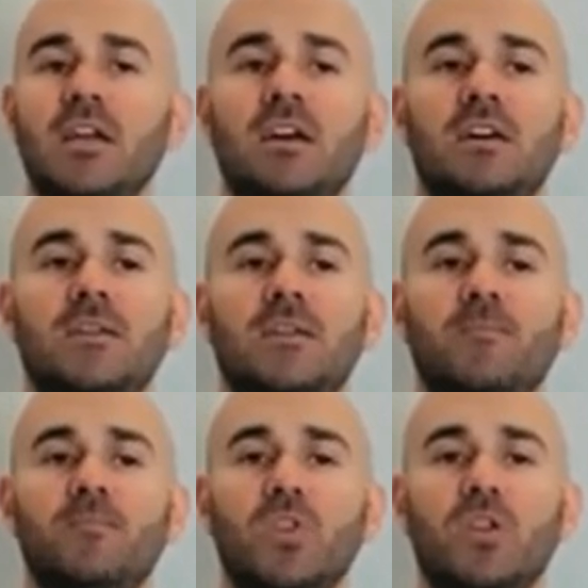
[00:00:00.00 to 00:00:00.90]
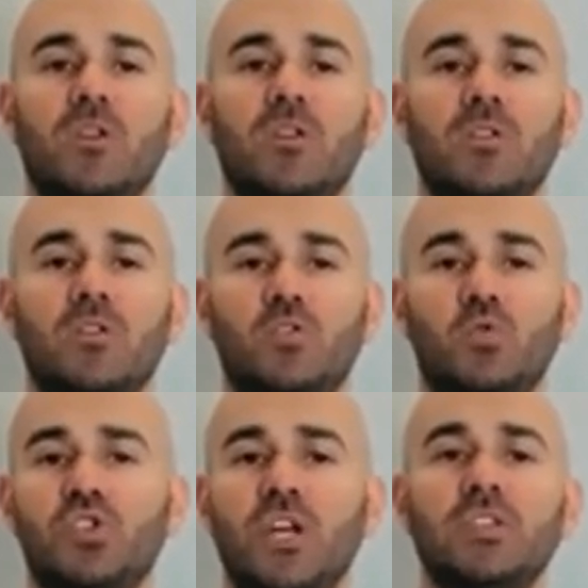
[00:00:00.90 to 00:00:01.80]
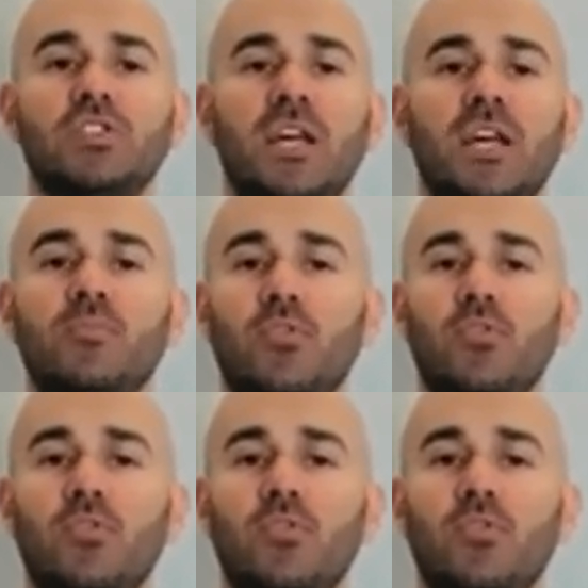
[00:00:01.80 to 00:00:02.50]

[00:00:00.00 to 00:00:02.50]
You change the endpoint.